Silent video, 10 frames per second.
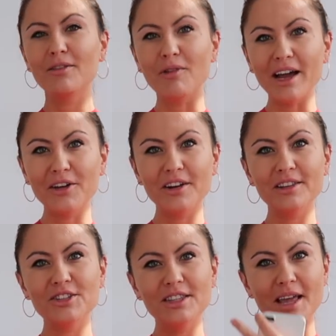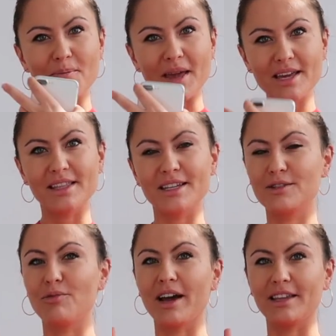Why couldn't they make
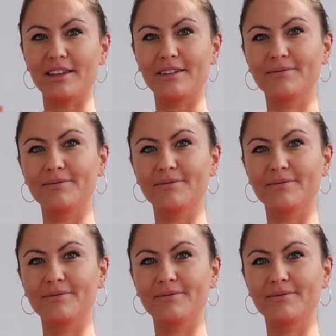this white?